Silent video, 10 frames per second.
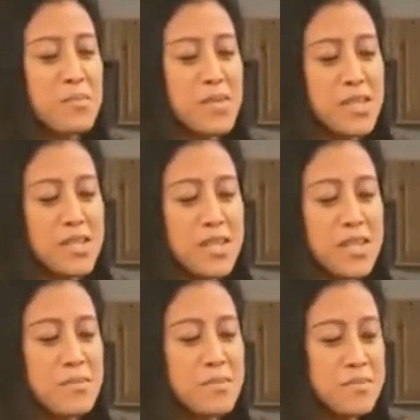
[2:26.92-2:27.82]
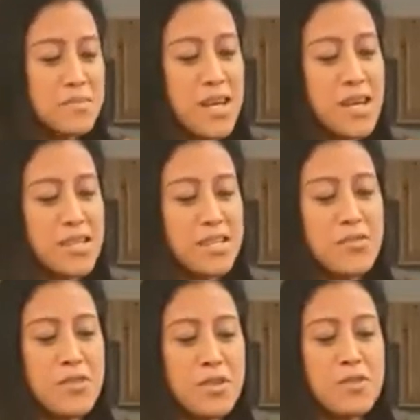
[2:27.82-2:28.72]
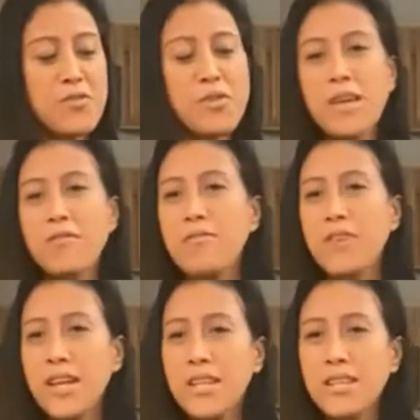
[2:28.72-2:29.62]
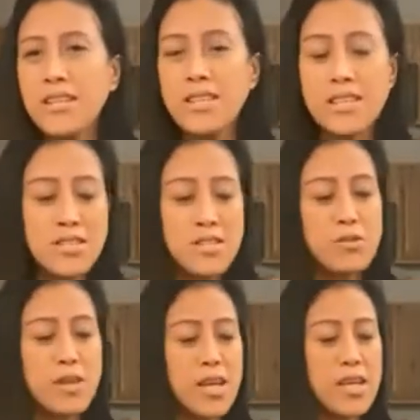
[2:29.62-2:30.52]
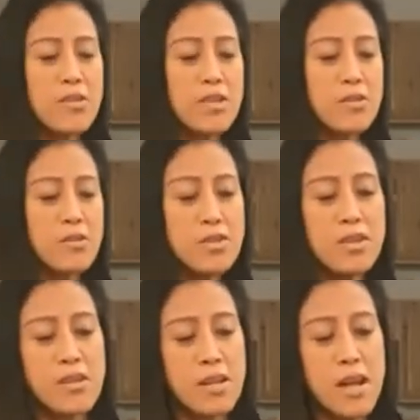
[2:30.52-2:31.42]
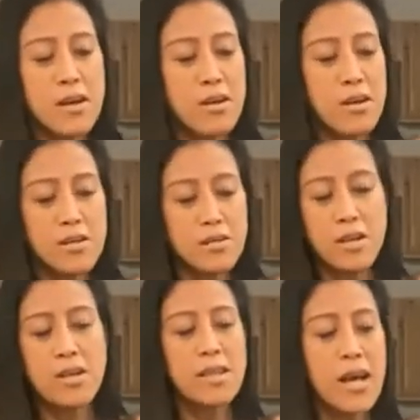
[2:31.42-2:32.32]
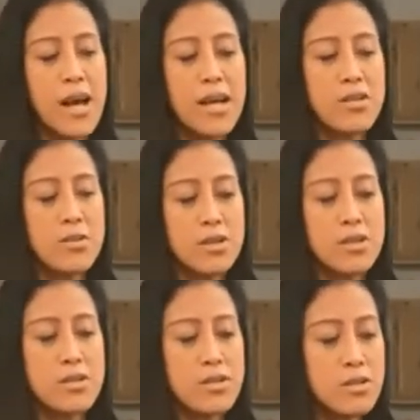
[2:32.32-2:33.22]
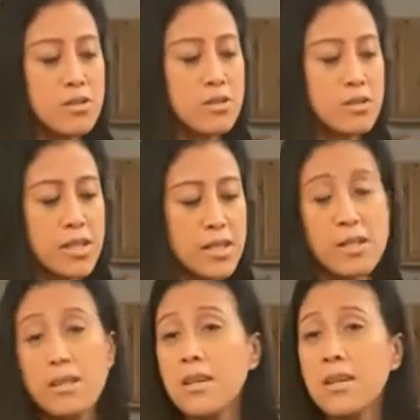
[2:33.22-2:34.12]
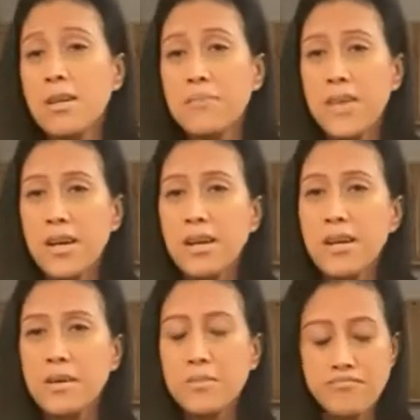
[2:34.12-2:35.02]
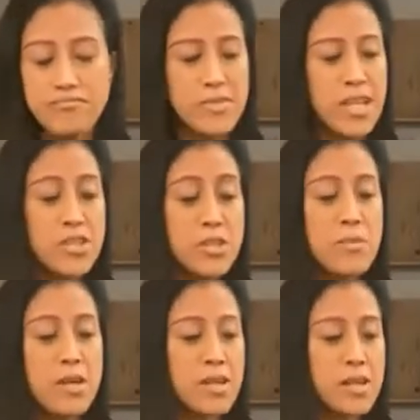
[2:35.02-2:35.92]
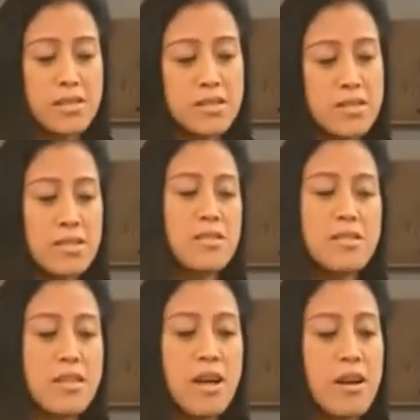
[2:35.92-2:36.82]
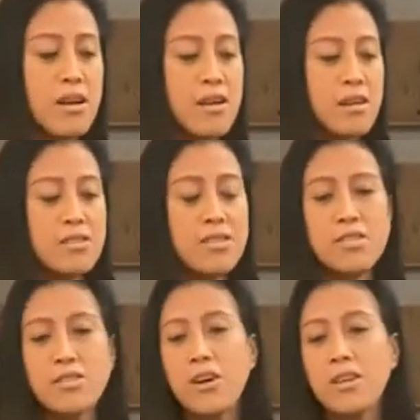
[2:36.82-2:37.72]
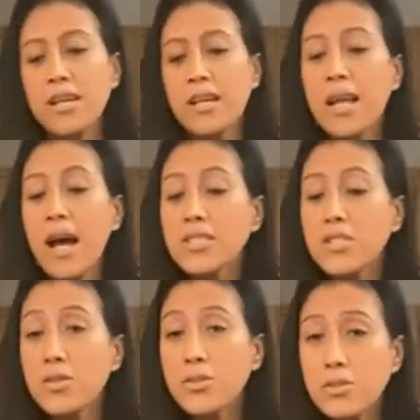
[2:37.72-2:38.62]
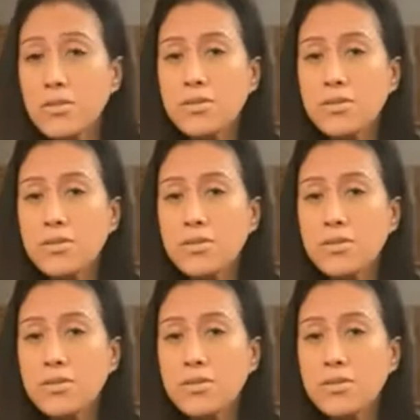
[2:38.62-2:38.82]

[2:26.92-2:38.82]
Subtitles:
But yeah, if you can't find it, then it's okay. You can order it on online, or you can go to like a Asian market. It's there. It's called annatto.